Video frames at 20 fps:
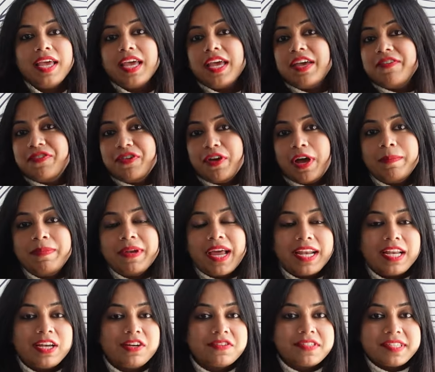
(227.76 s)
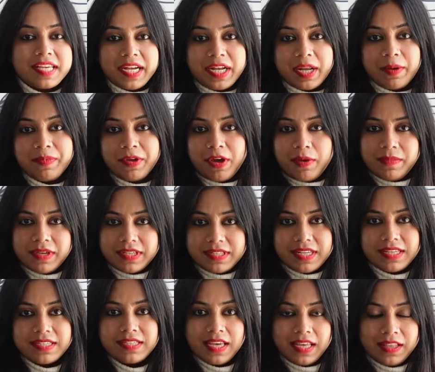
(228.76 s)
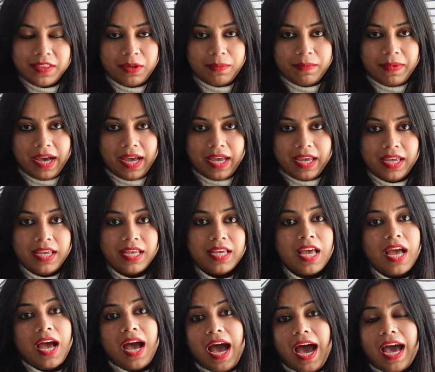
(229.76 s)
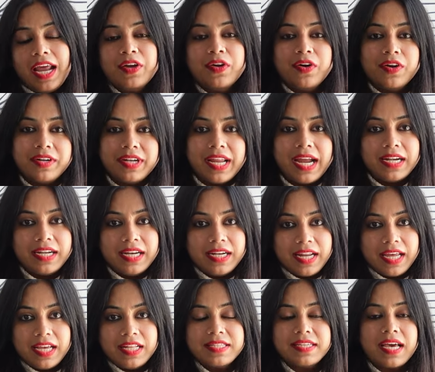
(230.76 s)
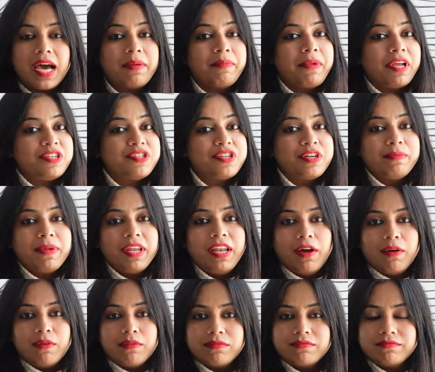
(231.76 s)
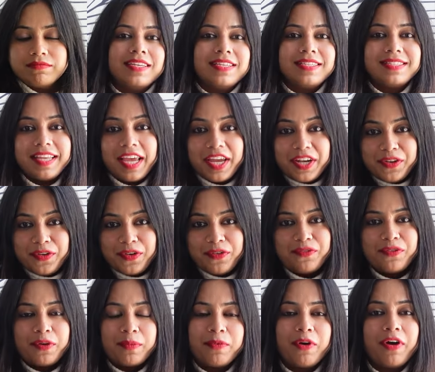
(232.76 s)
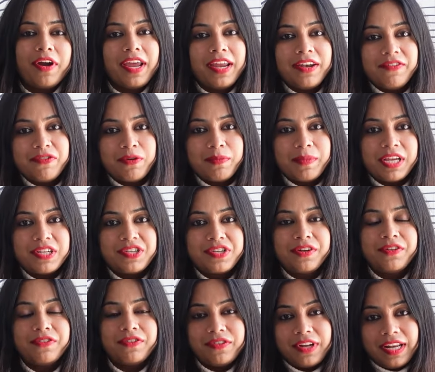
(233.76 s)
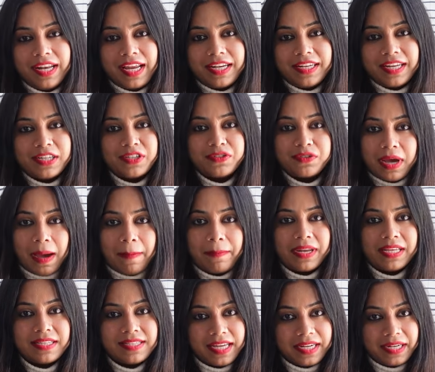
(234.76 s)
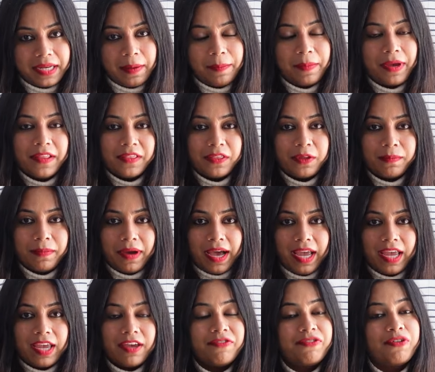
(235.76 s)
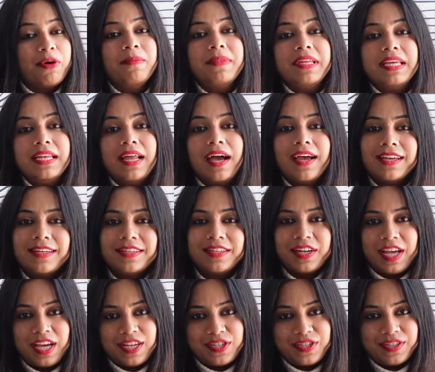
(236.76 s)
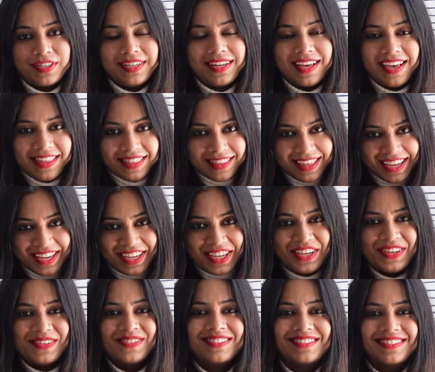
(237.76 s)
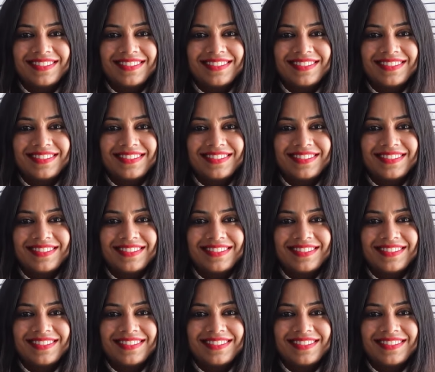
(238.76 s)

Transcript: If you are planning to set up your business in Dubai, our contact details are mentioned below. Stay tuned for more information related to company setup in Dubai from Leela International. Thank you.